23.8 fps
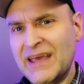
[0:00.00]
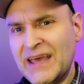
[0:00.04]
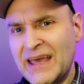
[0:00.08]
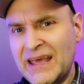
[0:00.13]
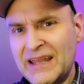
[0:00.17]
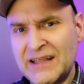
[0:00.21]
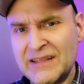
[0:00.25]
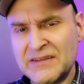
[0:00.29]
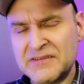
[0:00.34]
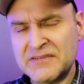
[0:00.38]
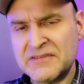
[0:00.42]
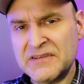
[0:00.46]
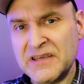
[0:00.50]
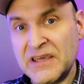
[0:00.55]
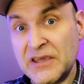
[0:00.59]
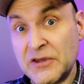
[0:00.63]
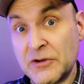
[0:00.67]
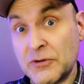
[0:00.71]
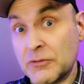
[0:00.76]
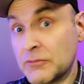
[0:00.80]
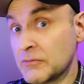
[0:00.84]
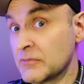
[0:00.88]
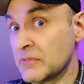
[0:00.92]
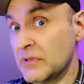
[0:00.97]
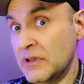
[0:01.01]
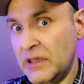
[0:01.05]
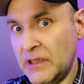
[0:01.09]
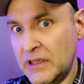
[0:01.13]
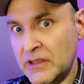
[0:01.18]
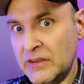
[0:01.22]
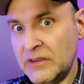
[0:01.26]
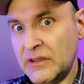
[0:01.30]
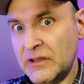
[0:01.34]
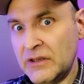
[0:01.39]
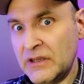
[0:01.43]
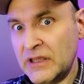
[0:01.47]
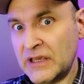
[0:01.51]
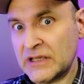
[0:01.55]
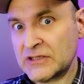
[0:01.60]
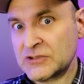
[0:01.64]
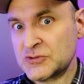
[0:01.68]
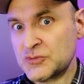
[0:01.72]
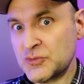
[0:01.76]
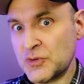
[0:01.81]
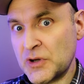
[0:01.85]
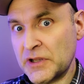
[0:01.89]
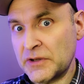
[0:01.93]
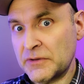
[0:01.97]
and I'll see you in the
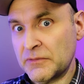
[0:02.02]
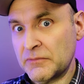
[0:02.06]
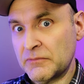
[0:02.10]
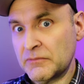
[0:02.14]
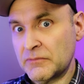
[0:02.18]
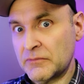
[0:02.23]
next one.